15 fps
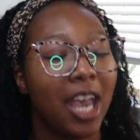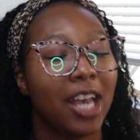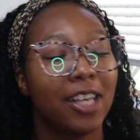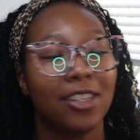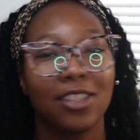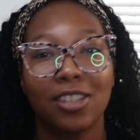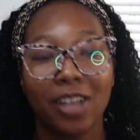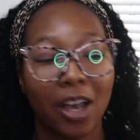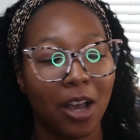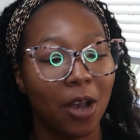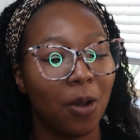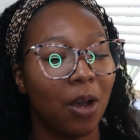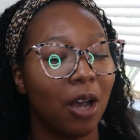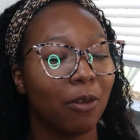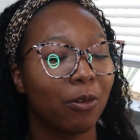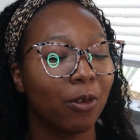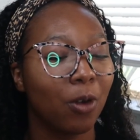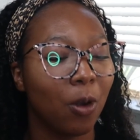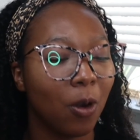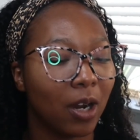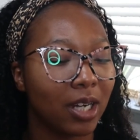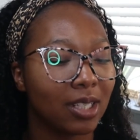So of
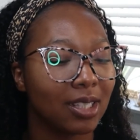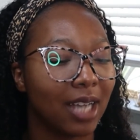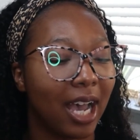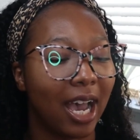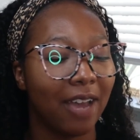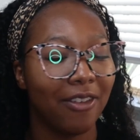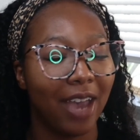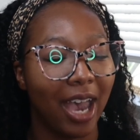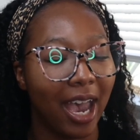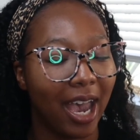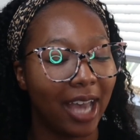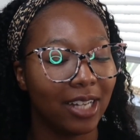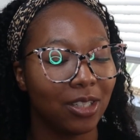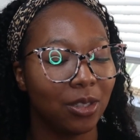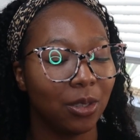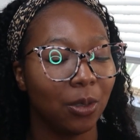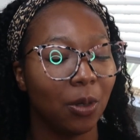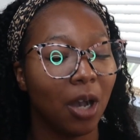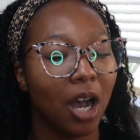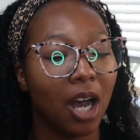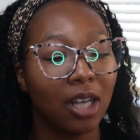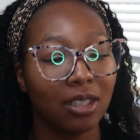course I've had
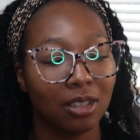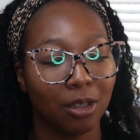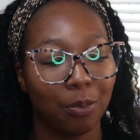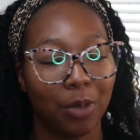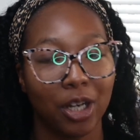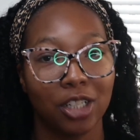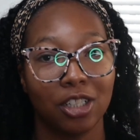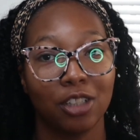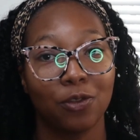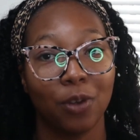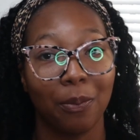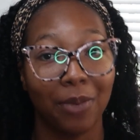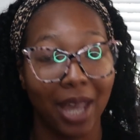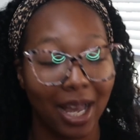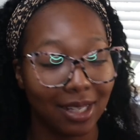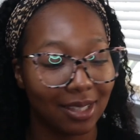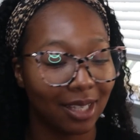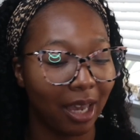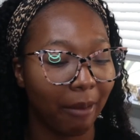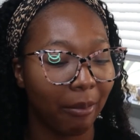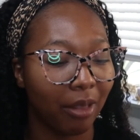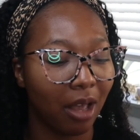to also purchase from that
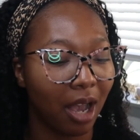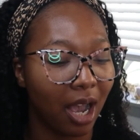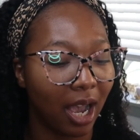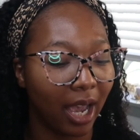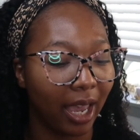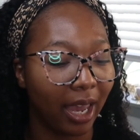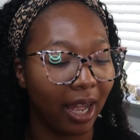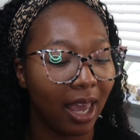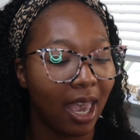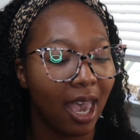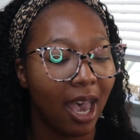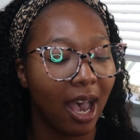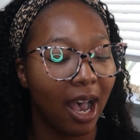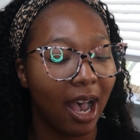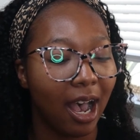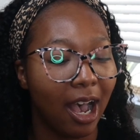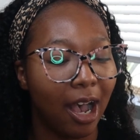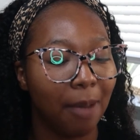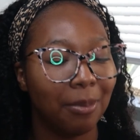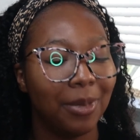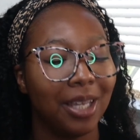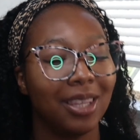same line
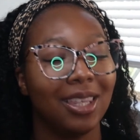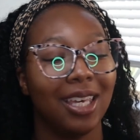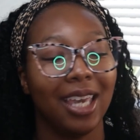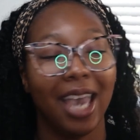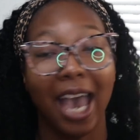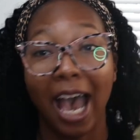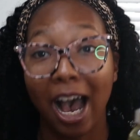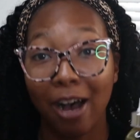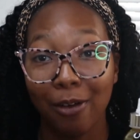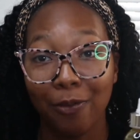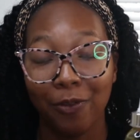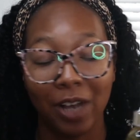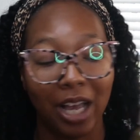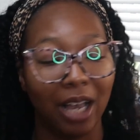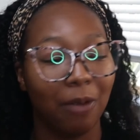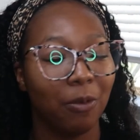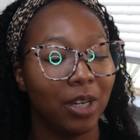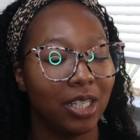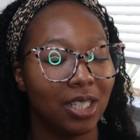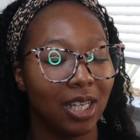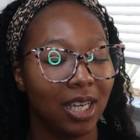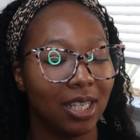the Alpha,
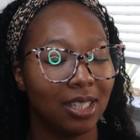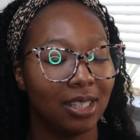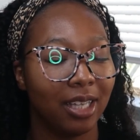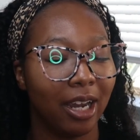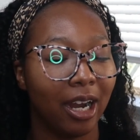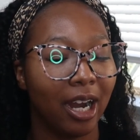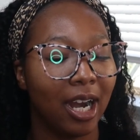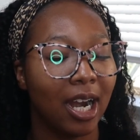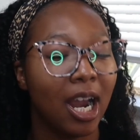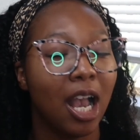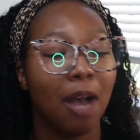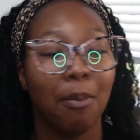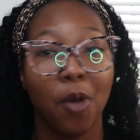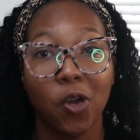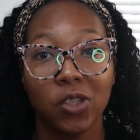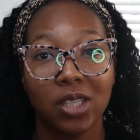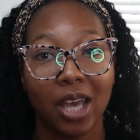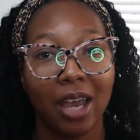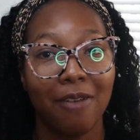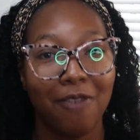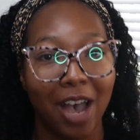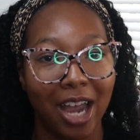which is their
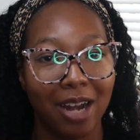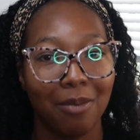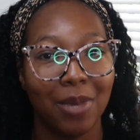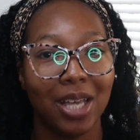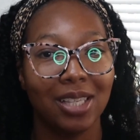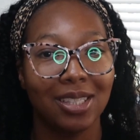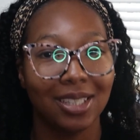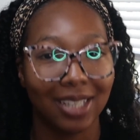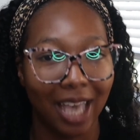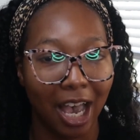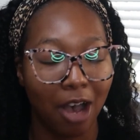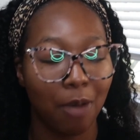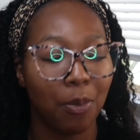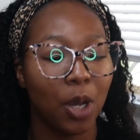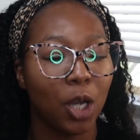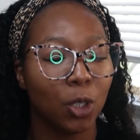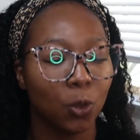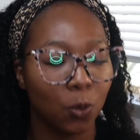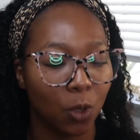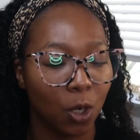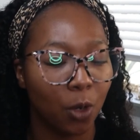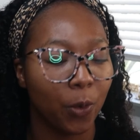multivitamin scalp
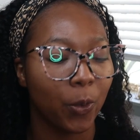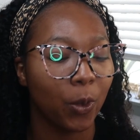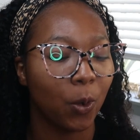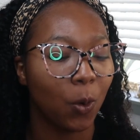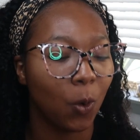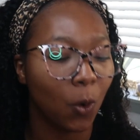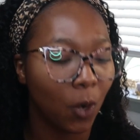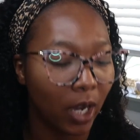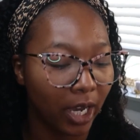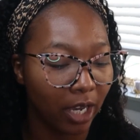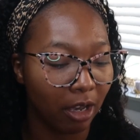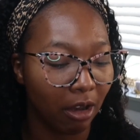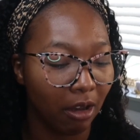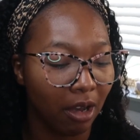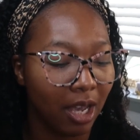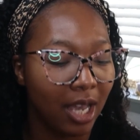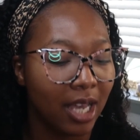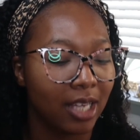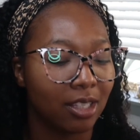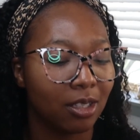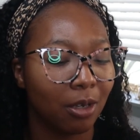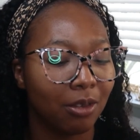growth oil.
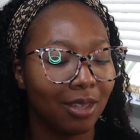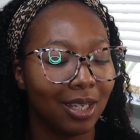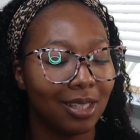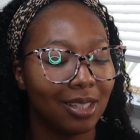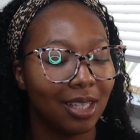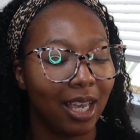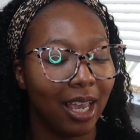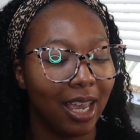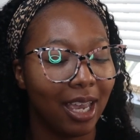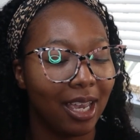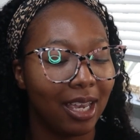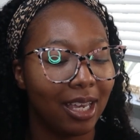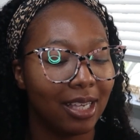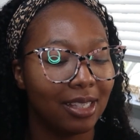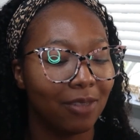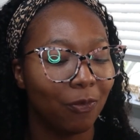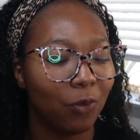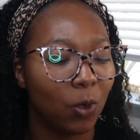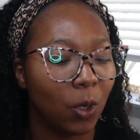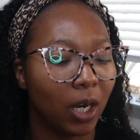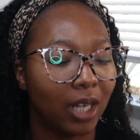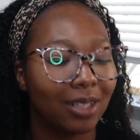So this is
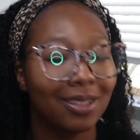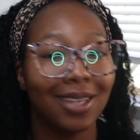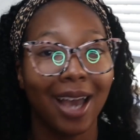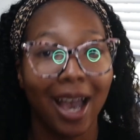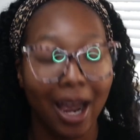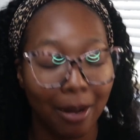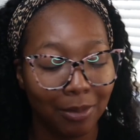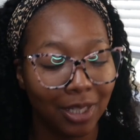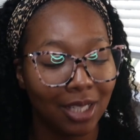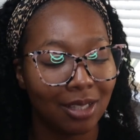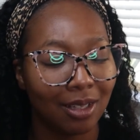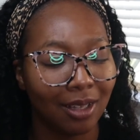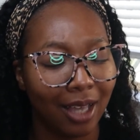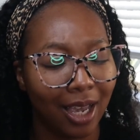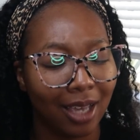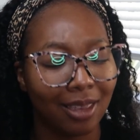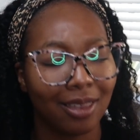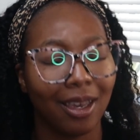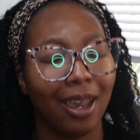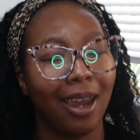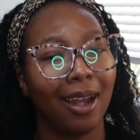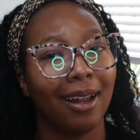for timeless length
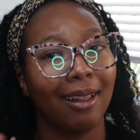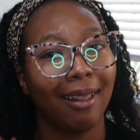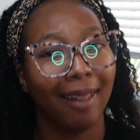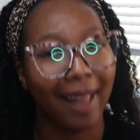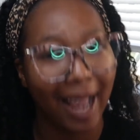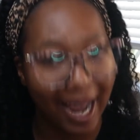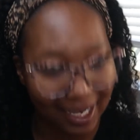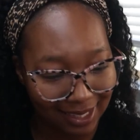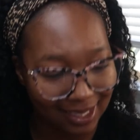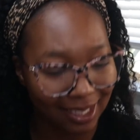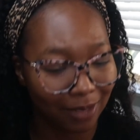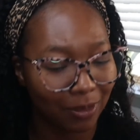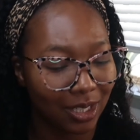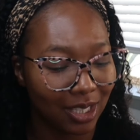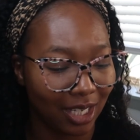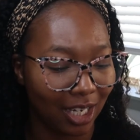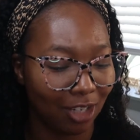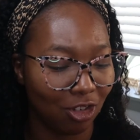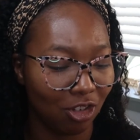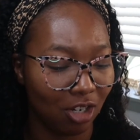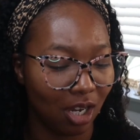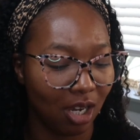and lasting
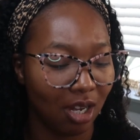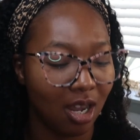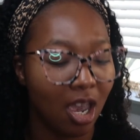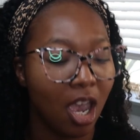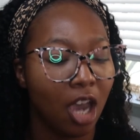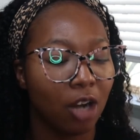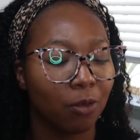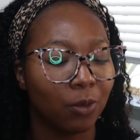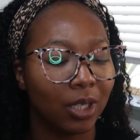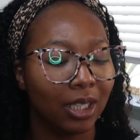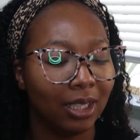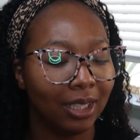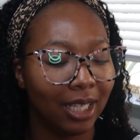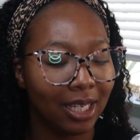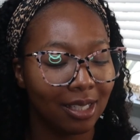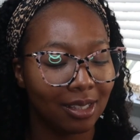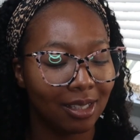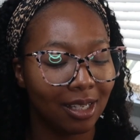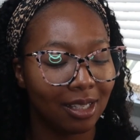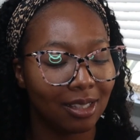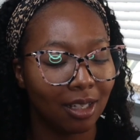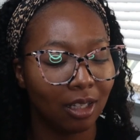retention,
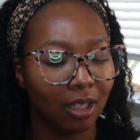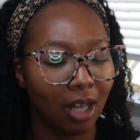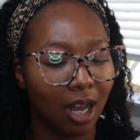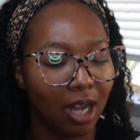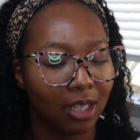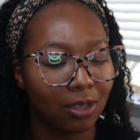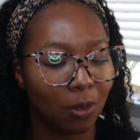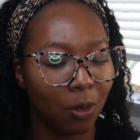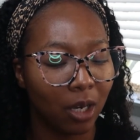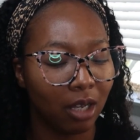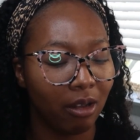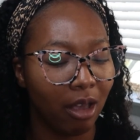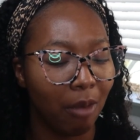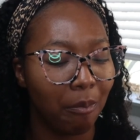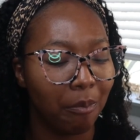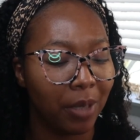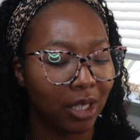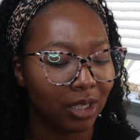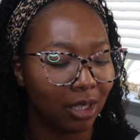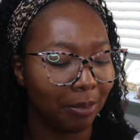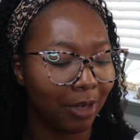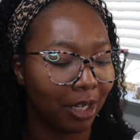releases clogged oil and
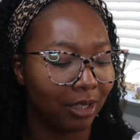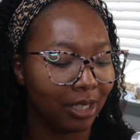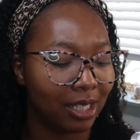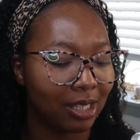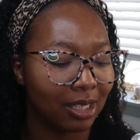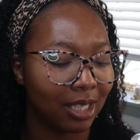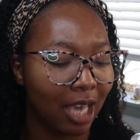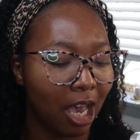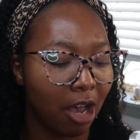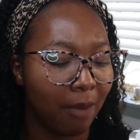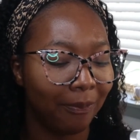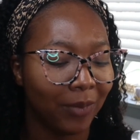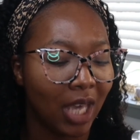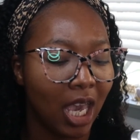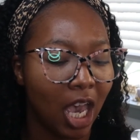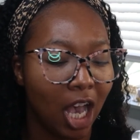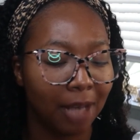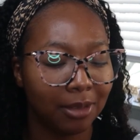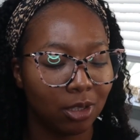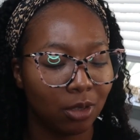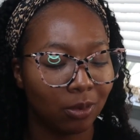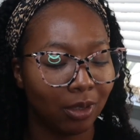buildup on the scalp,
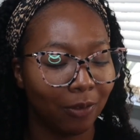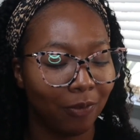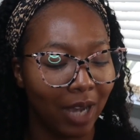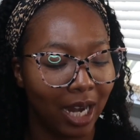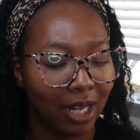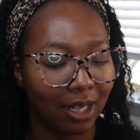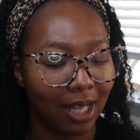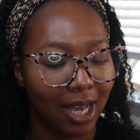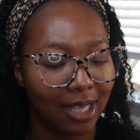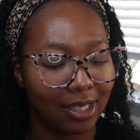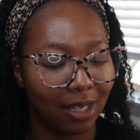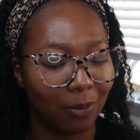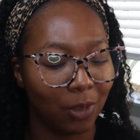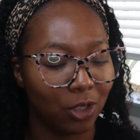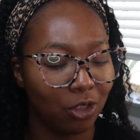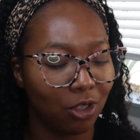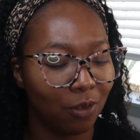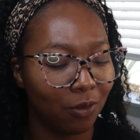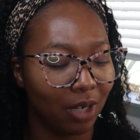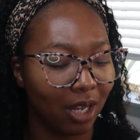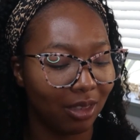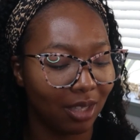helps to revitalize and
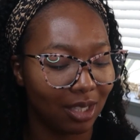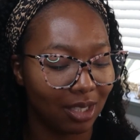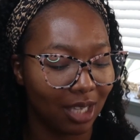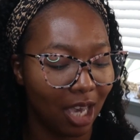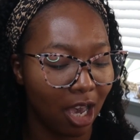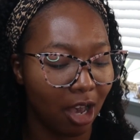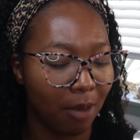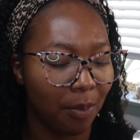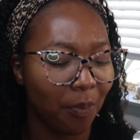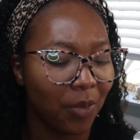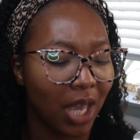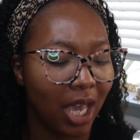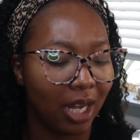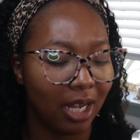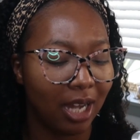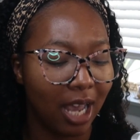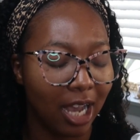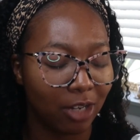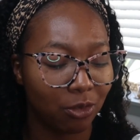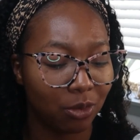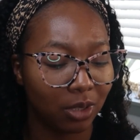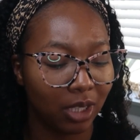rejuvenate the scalp,
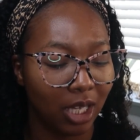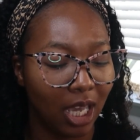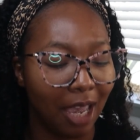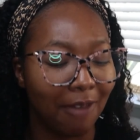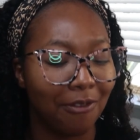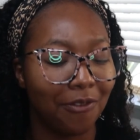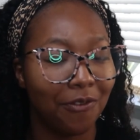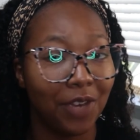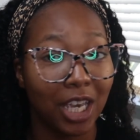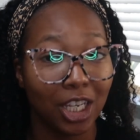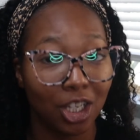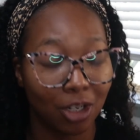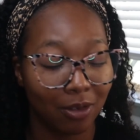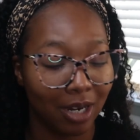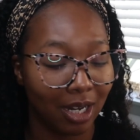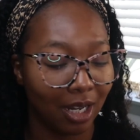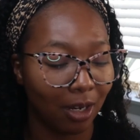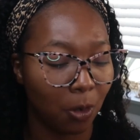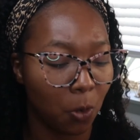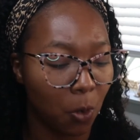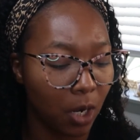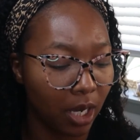naturally
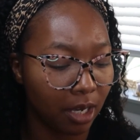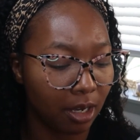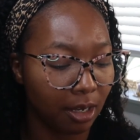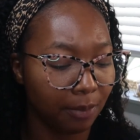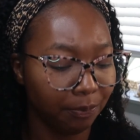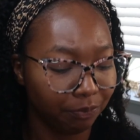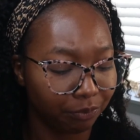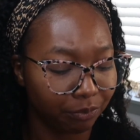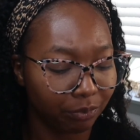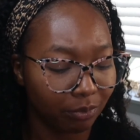invigorating oil,